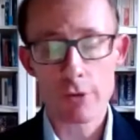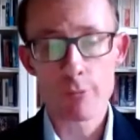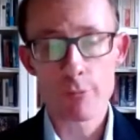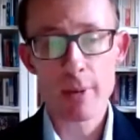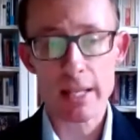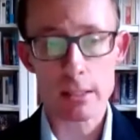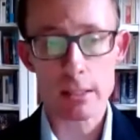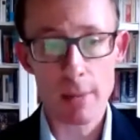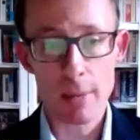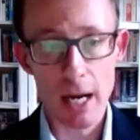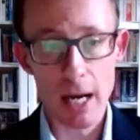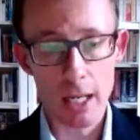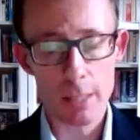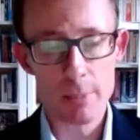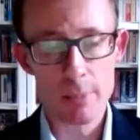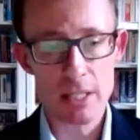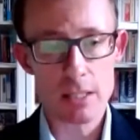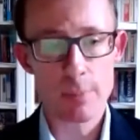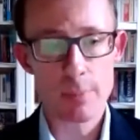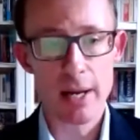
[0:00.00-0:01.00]
There have been some
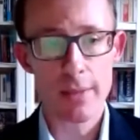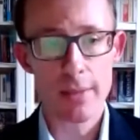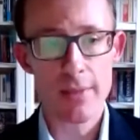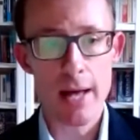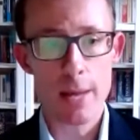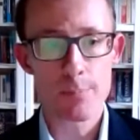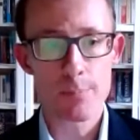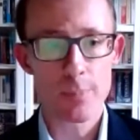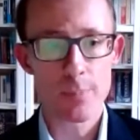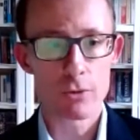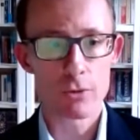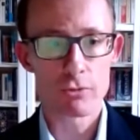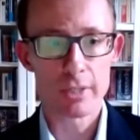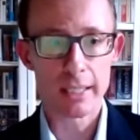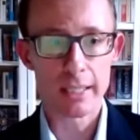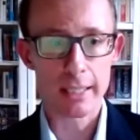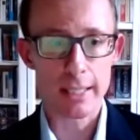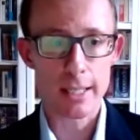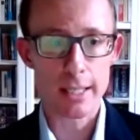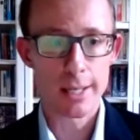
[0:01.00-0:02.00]
arguments about that, but
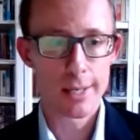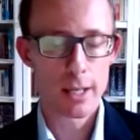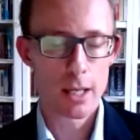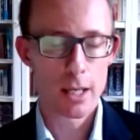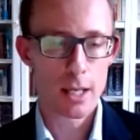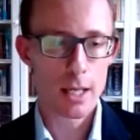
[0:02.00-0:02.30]
really